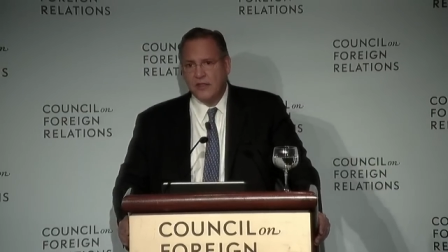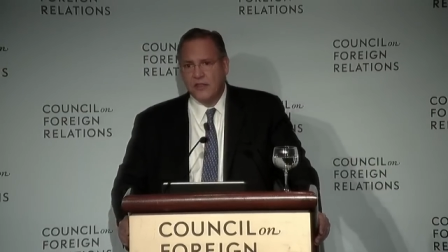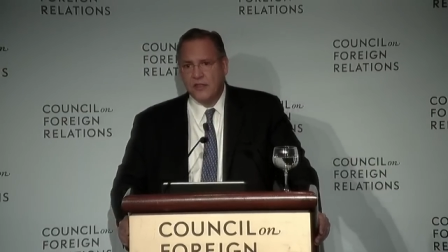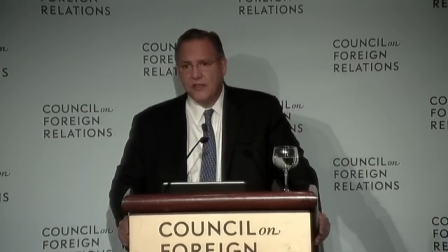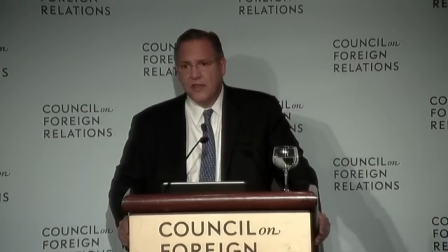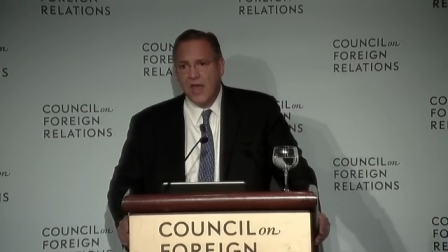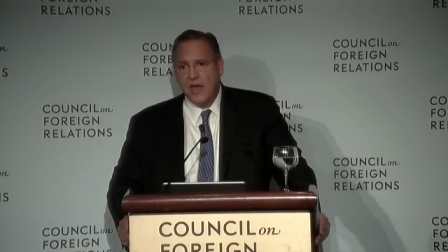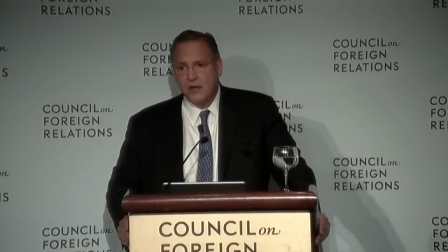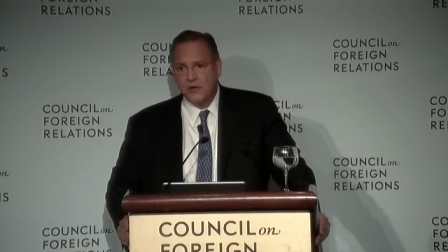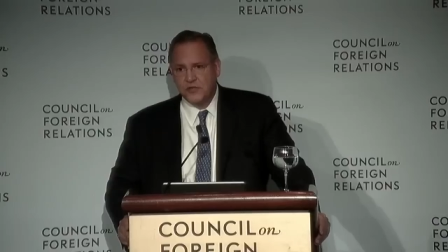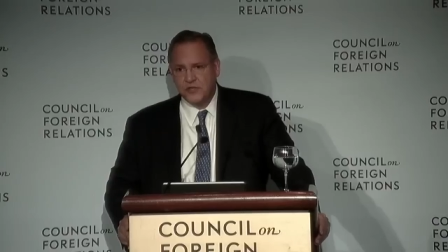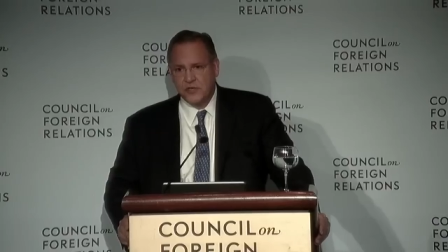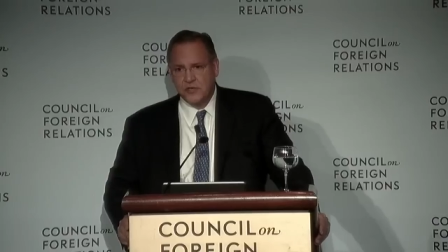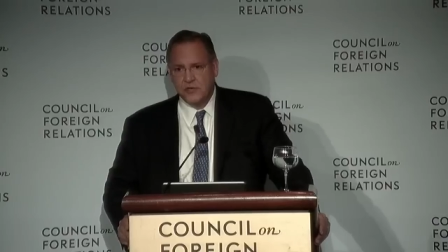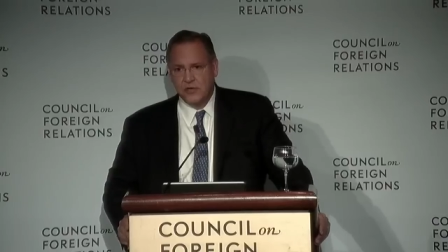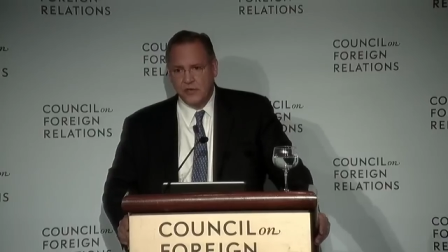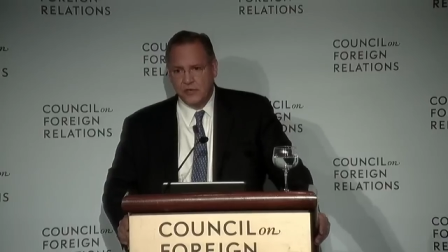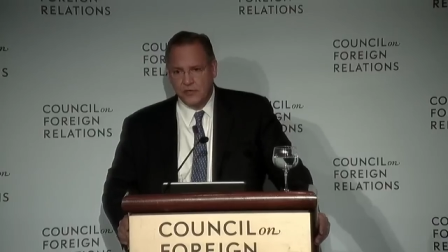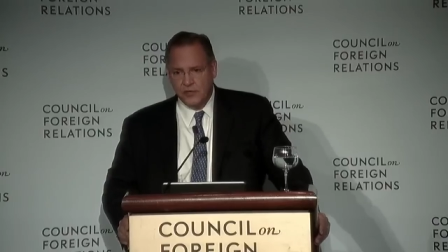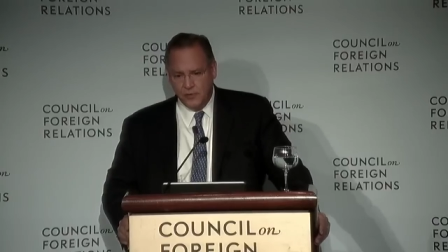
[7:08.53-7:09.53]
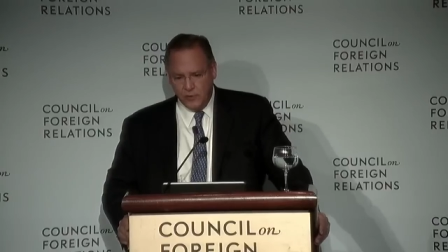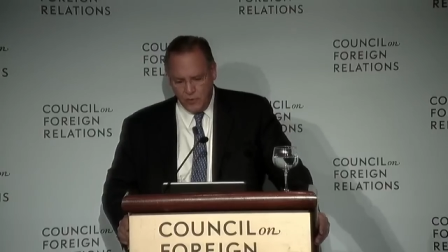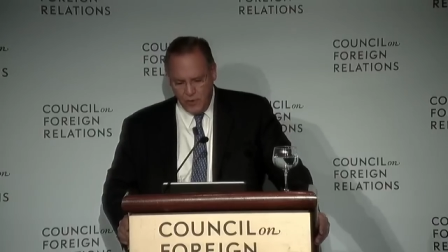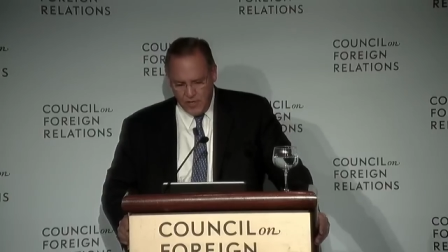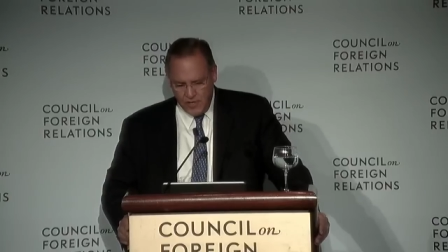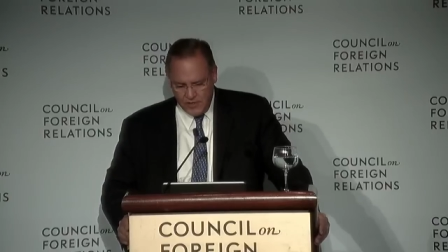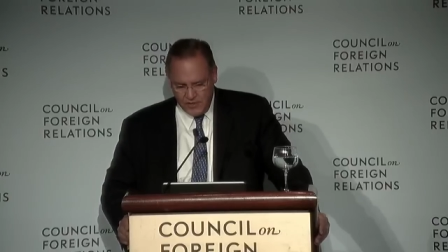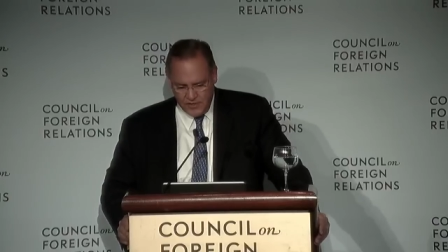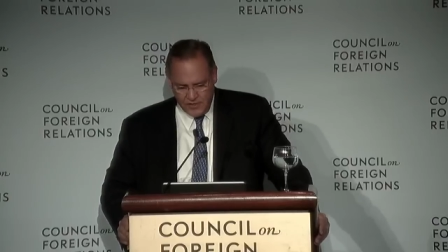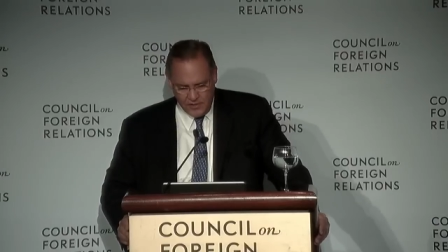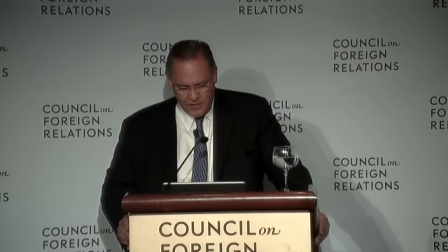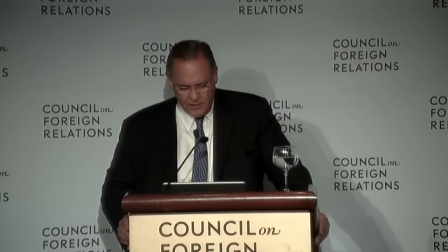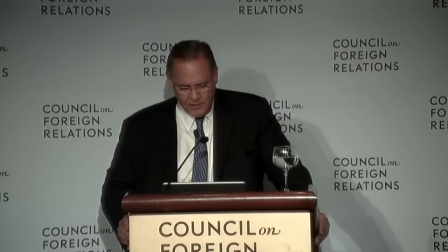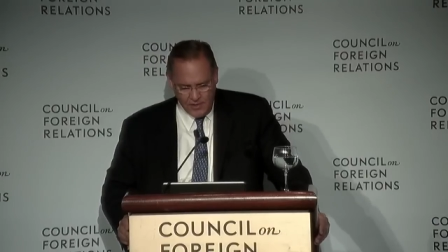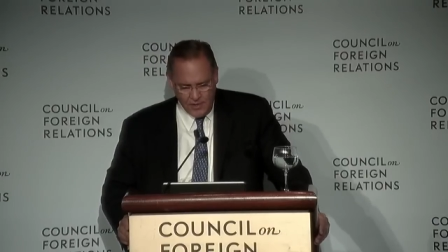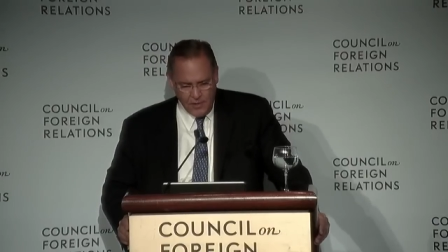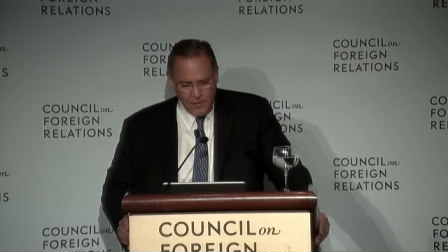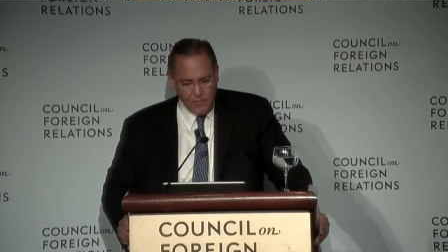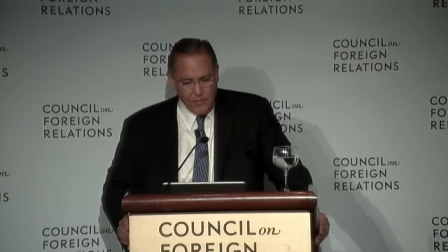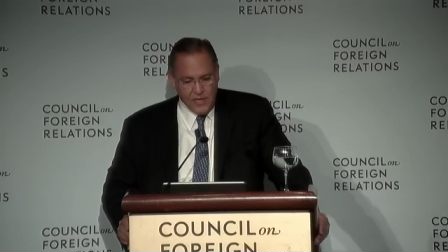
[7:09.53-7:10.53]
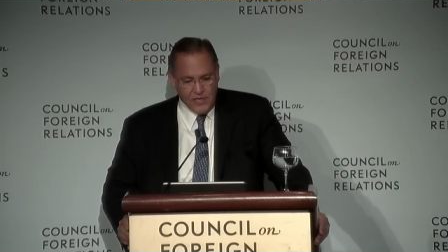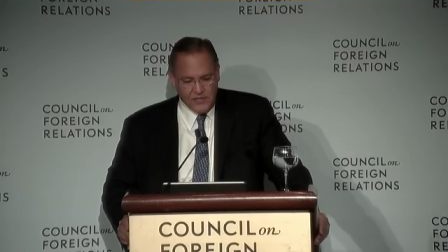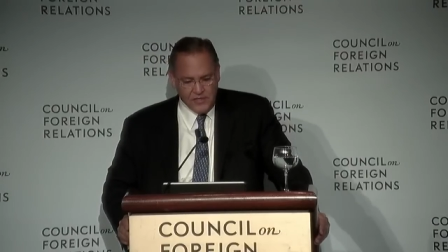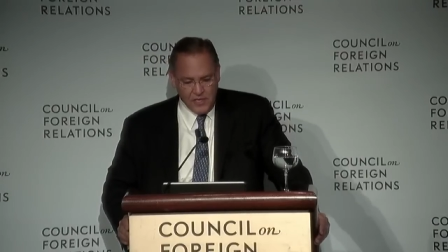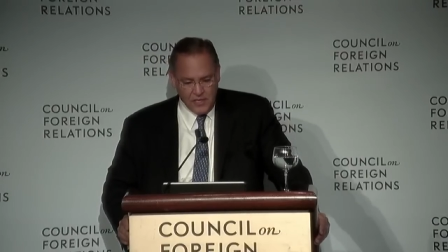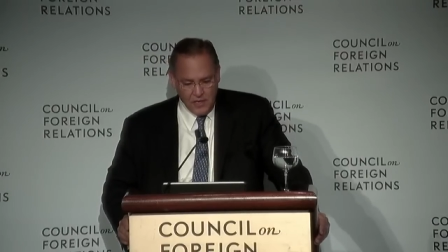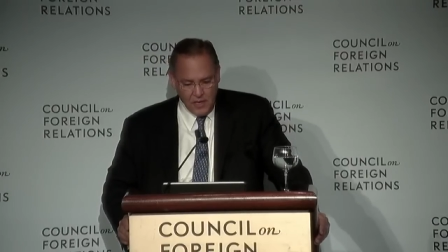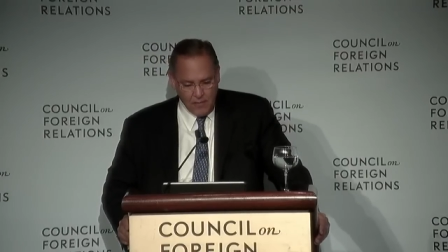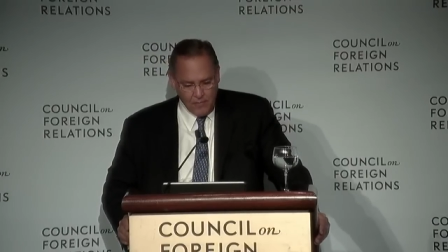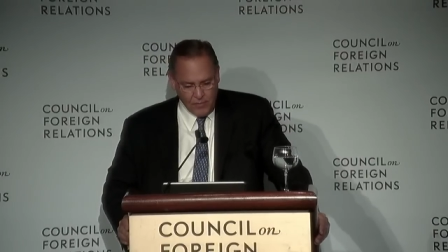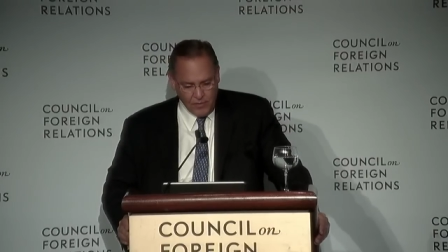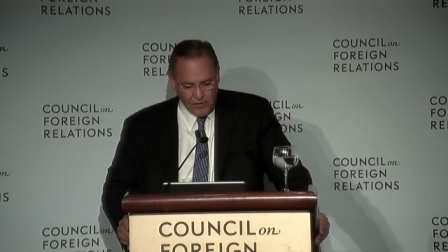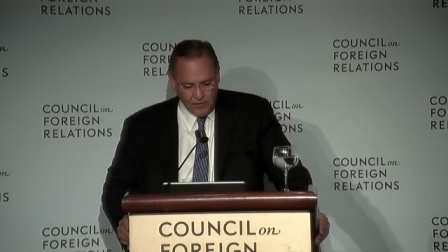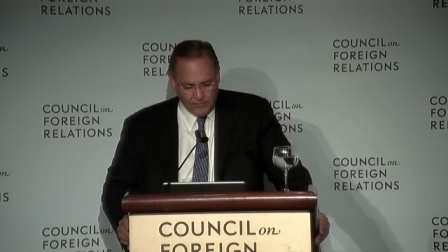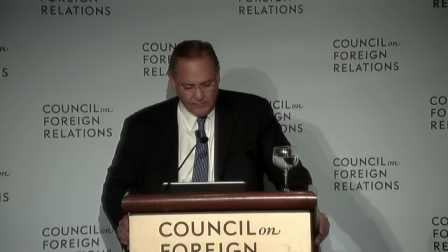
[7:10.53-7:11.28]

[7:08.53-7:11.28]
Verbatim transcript: thousand degrees, an amazing number.